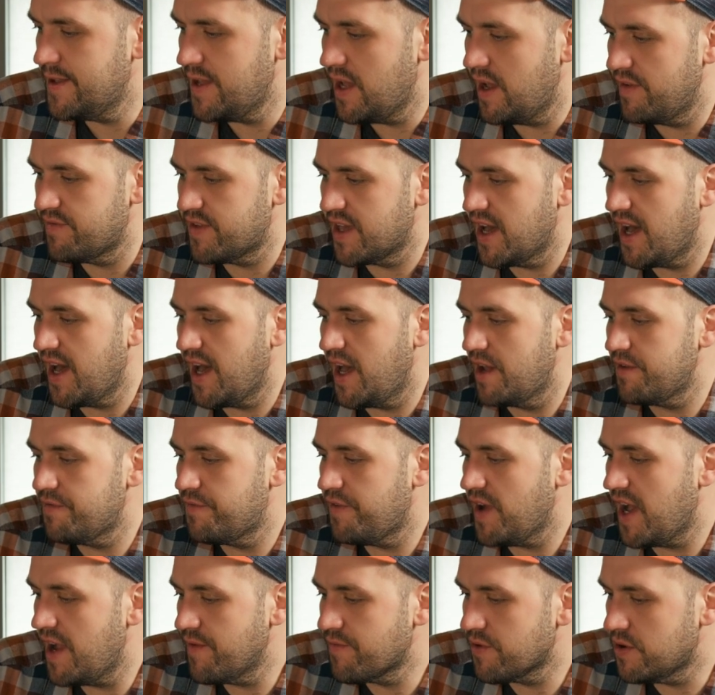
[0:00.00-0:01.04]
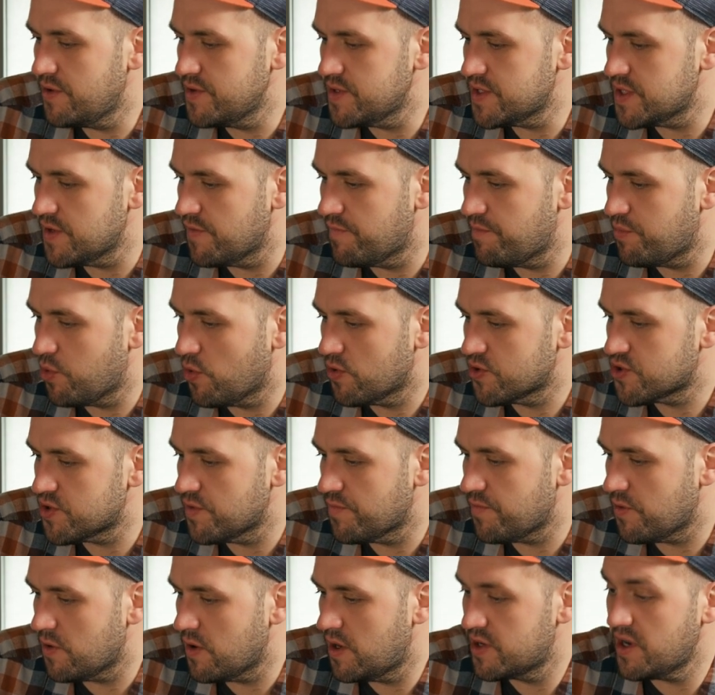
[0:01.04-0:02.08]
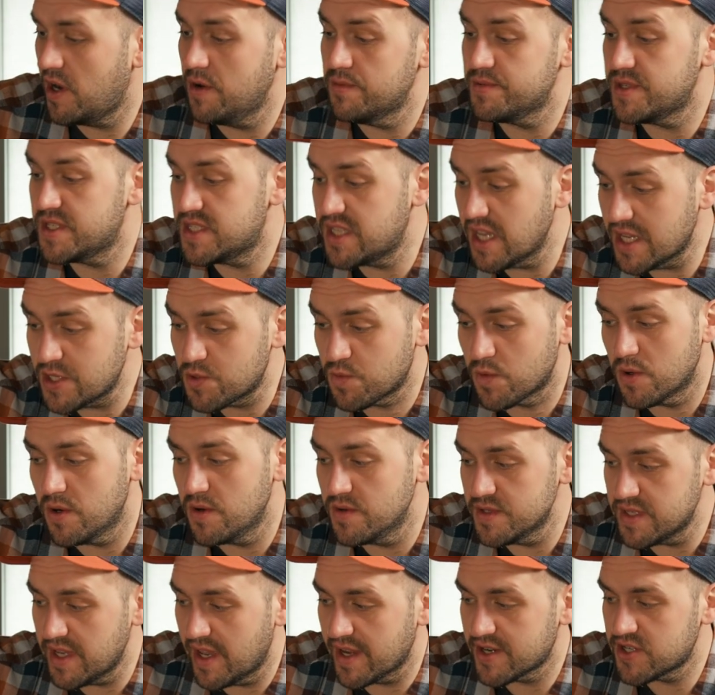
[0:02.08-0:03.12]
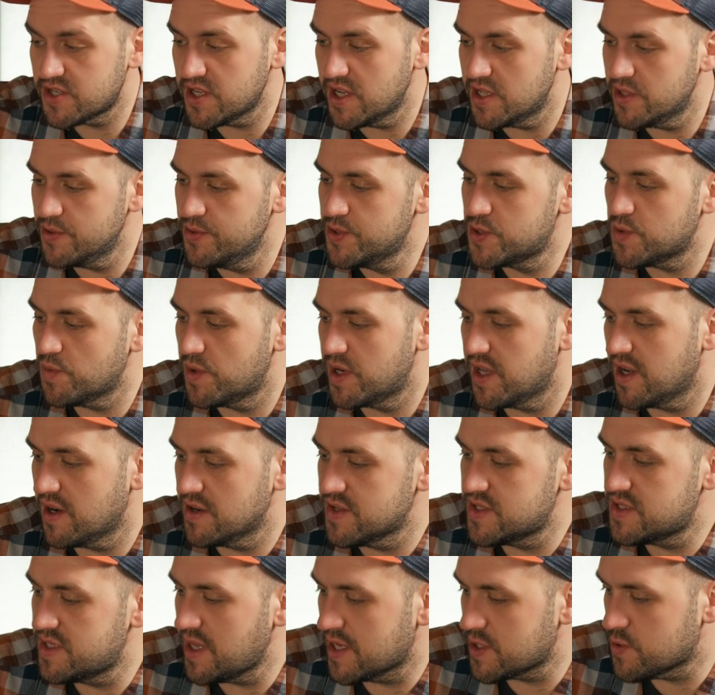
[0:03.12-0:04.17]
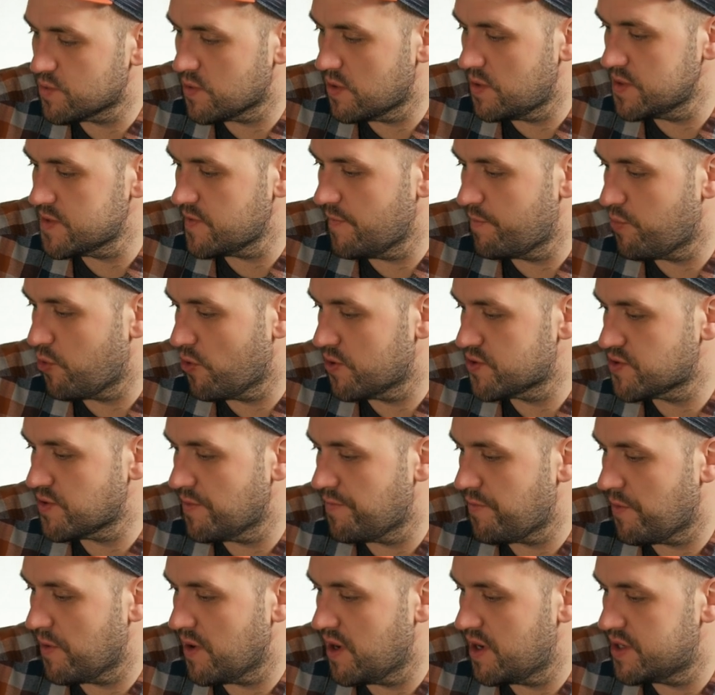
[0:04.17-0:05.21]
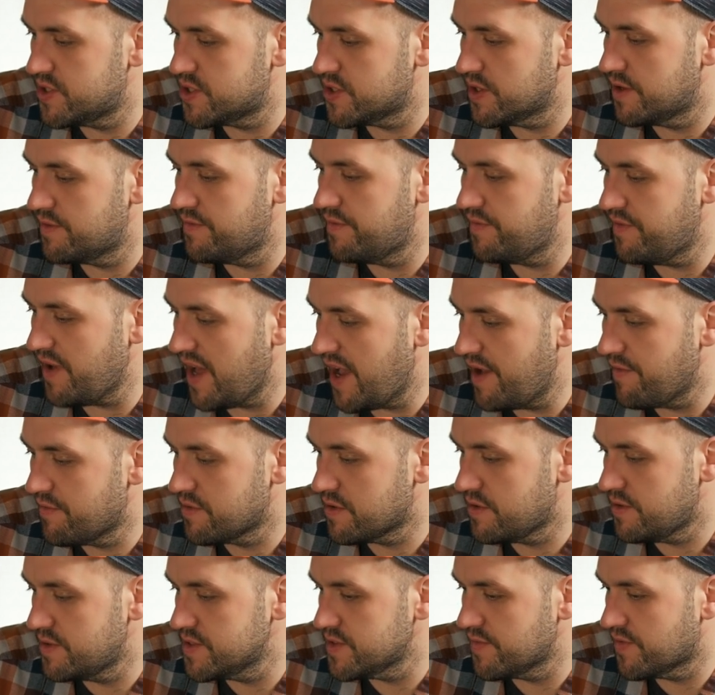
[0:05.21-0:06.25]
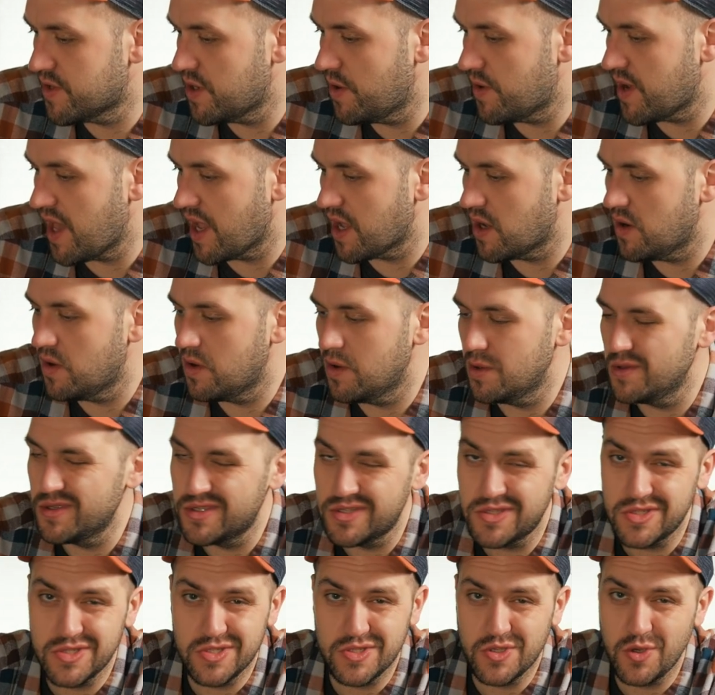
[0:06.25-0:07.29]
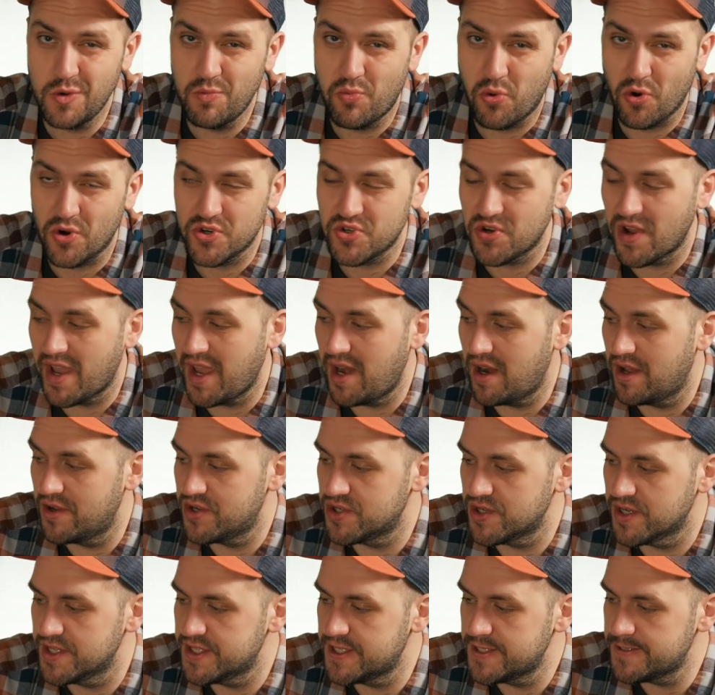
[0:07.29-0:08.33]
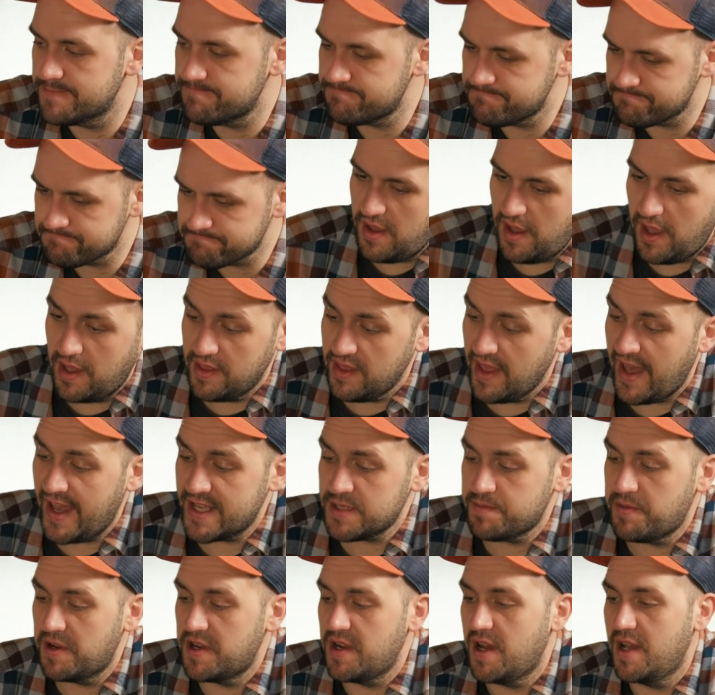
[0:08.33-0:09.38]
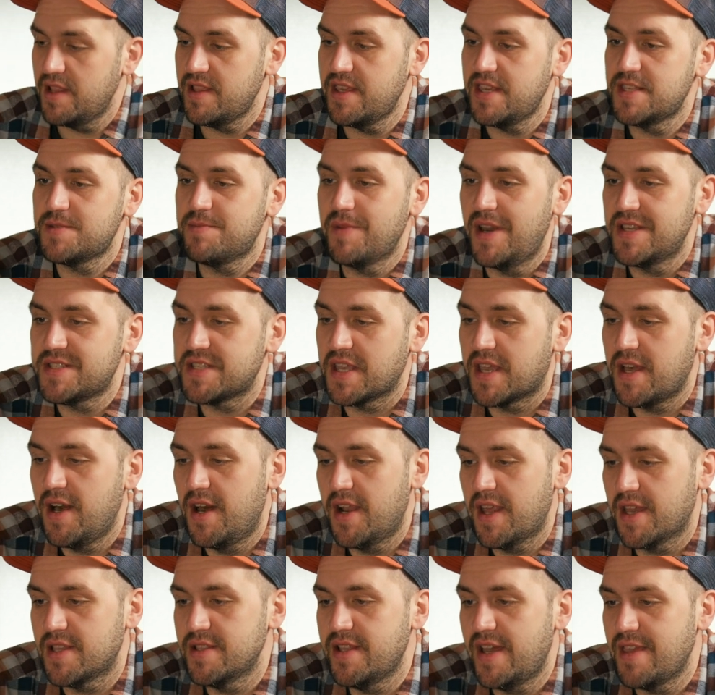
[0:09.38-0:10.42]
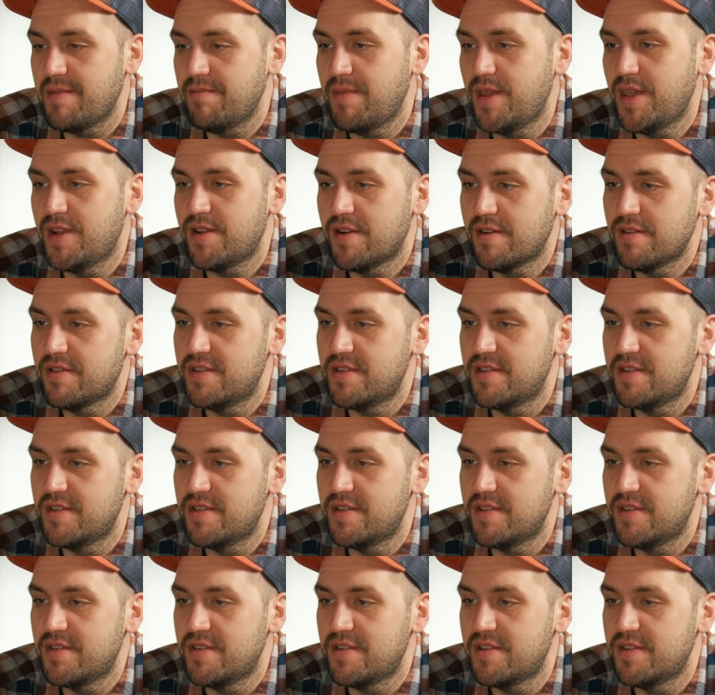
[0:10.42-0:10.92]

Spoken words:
I've got 5 rolls of Portra 400, 6 rolls actually, a loose one here. 6 rolls of Portra 400, 5 rolls of Kodak Gold, 2 Portra 800s. And last but not least, my Sekonic light meter.